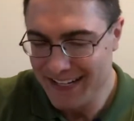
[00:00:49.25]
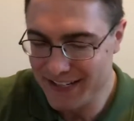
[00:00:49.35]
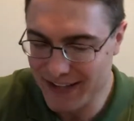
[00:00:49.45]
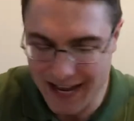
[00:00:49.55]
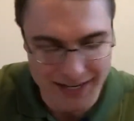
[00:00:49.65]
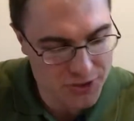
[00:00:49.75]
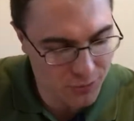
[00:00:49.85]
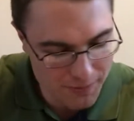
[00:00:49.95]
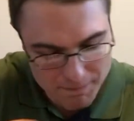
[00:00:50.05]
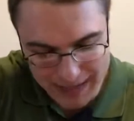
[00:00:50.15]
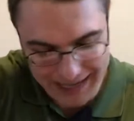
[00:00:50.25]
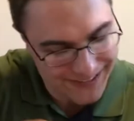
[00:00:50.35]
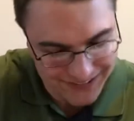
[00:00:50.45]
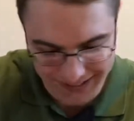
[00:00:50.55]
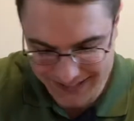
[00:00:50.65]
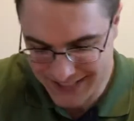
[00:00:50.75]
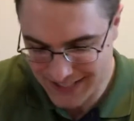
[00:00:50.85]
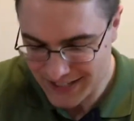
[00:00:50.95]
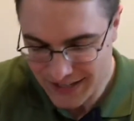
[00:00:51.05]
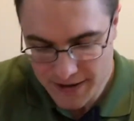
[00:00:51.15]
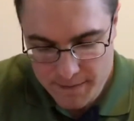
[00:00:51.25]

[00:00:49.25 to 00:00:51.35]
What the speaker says: You got swim bait hooks,